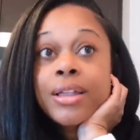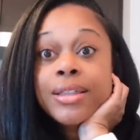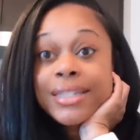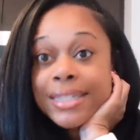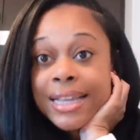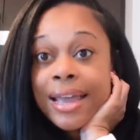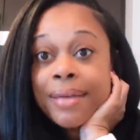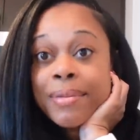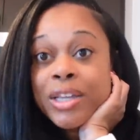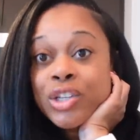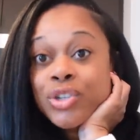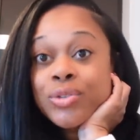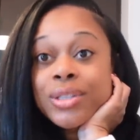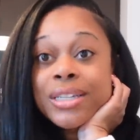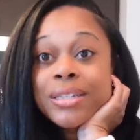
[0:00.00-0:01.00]
the same
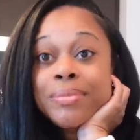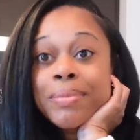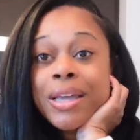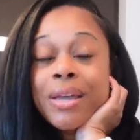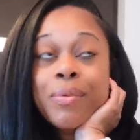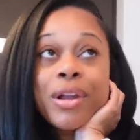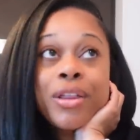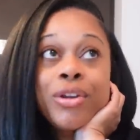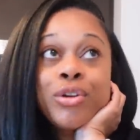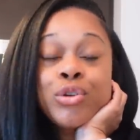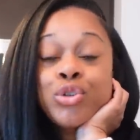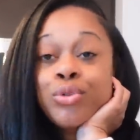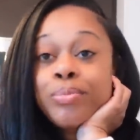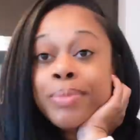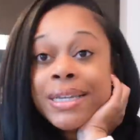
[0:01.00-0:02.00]
issues as me whether you're
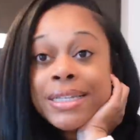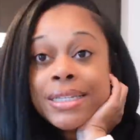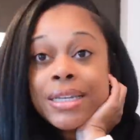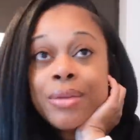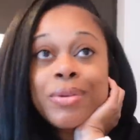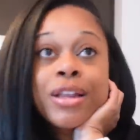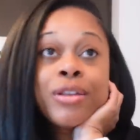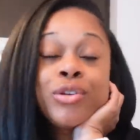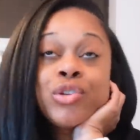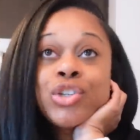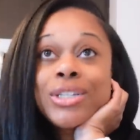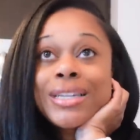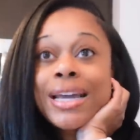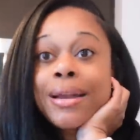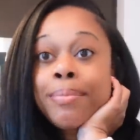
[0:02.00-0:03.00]
too busy whether you
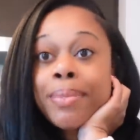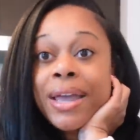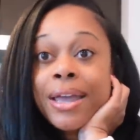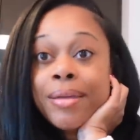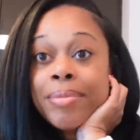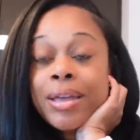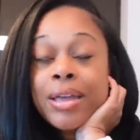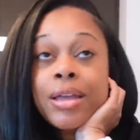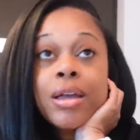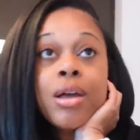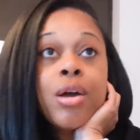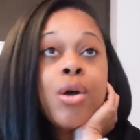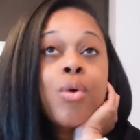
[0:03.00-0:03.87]
just had a baby